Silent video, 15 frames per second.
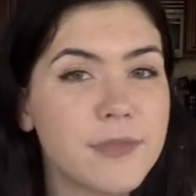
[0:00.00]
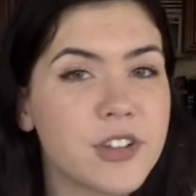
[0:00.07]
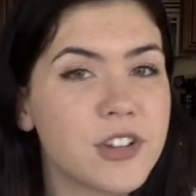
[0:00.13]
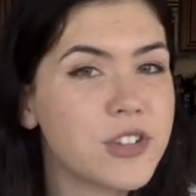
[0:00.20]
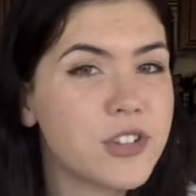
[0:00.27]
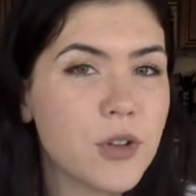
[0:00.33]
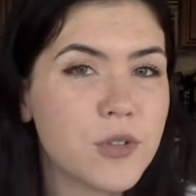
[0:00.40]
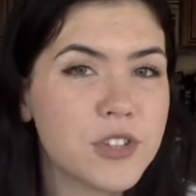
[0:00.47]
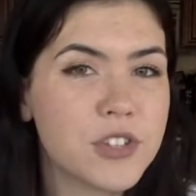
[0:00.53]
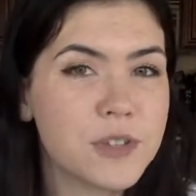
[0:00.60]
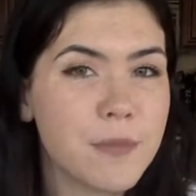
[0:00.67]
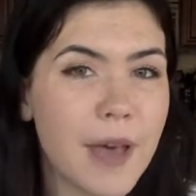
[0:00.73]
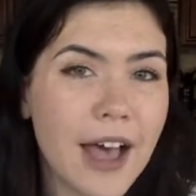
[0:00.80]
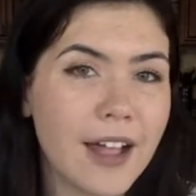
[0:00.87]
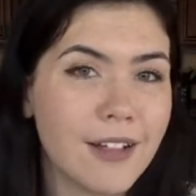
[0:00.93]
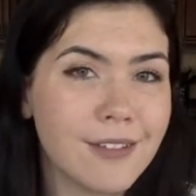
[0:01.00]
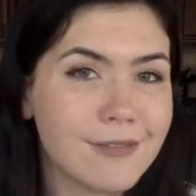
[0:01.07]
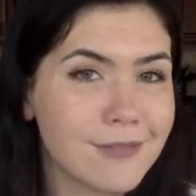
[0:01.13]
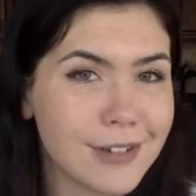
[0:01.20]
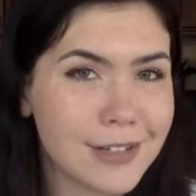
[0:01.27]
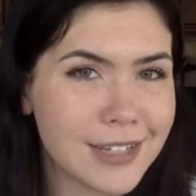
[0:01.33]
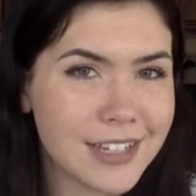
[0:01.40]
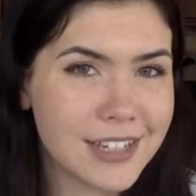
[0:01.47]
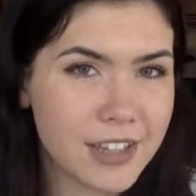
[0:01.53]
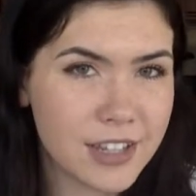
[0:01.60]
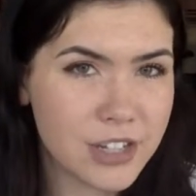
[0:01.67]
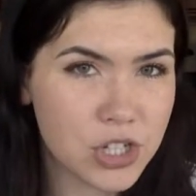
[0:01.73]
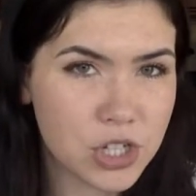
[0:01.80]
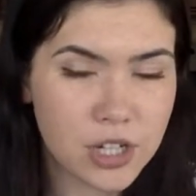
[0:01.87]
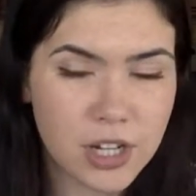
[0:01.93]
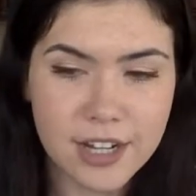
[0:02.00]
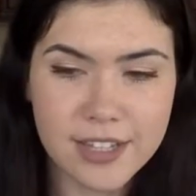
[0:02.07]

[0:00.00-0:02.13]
There's no smell really to the sugar.